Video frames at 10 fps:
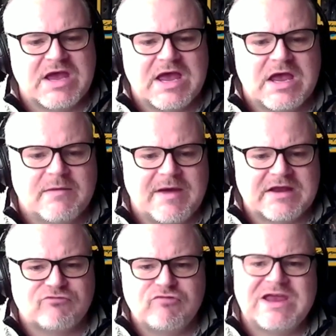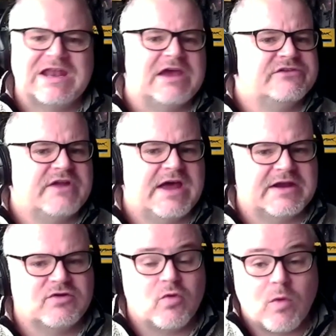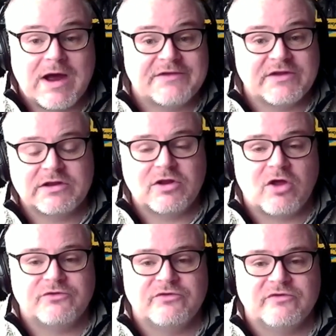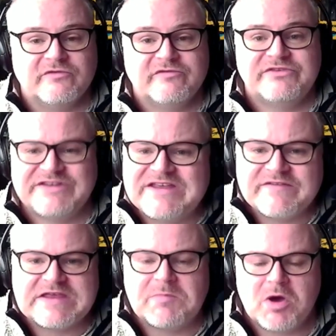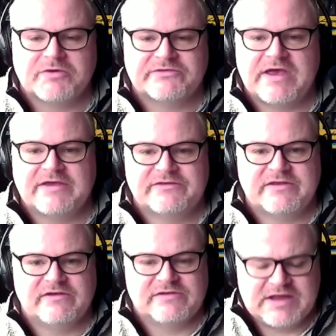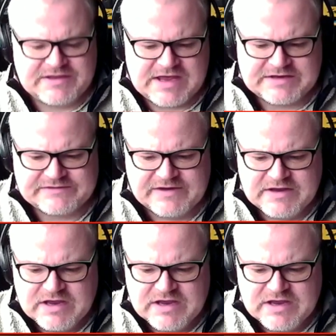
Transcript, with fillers: um, and I realised I had quite a lot of TV box sets, things like that.